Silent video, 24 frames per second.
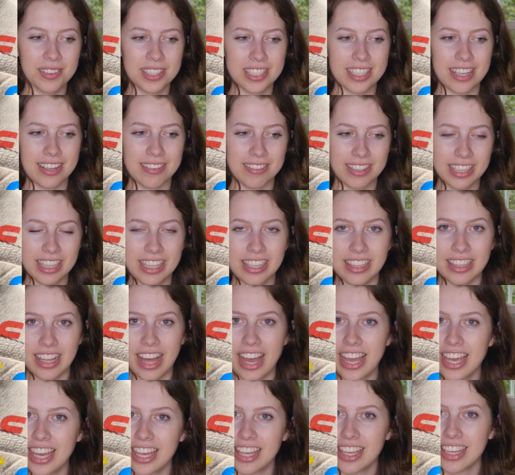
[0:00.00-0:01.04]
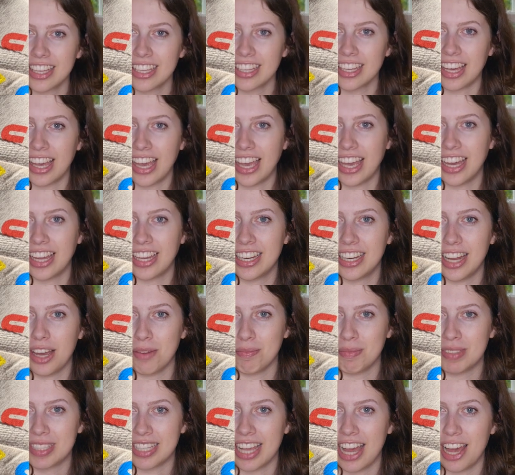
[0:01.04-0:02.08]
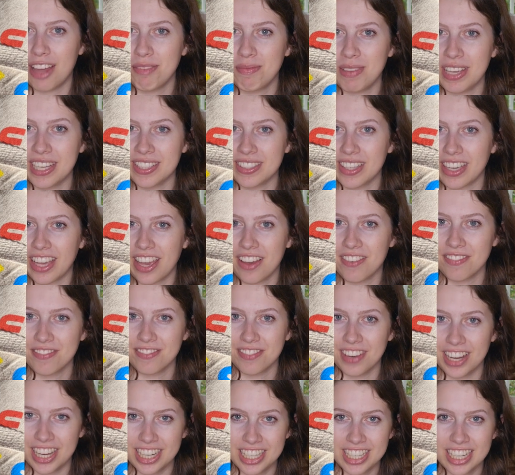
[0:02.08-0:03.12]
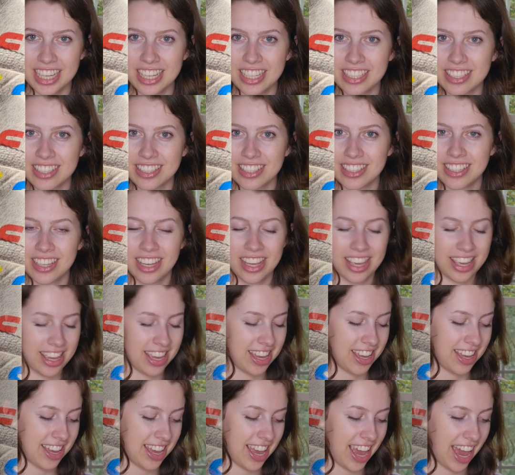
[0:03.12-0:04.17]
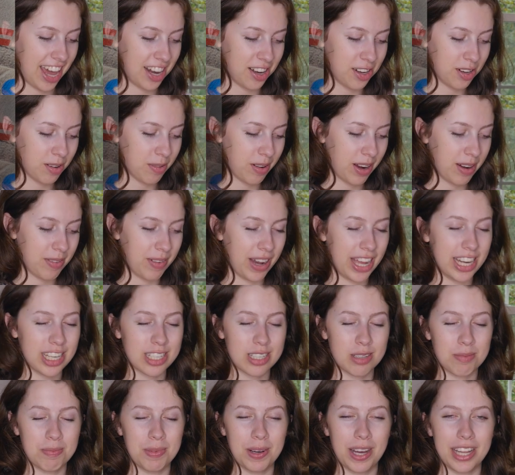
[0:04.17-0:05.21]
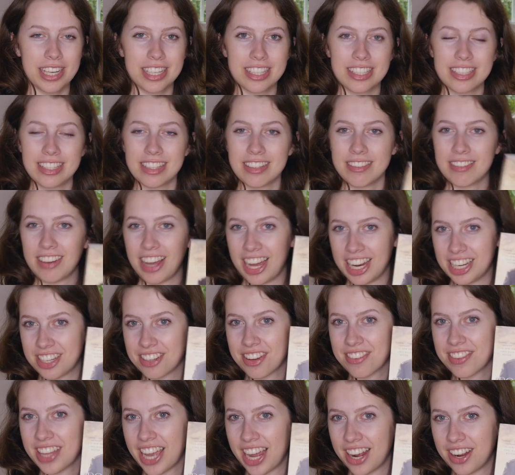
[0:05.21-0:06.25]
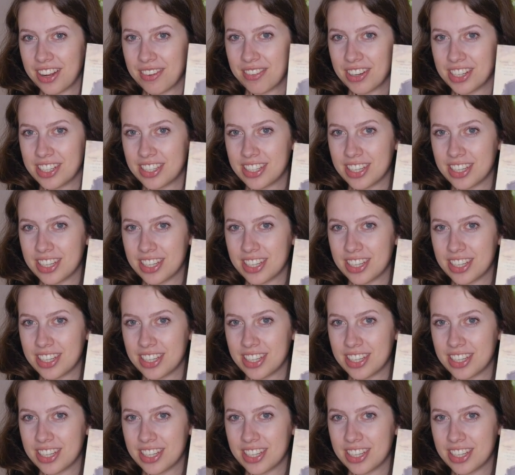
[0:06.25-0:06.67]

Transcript: which I really like, and I'm sad because I can't find it. I don't know where it went, but I do have the Harry one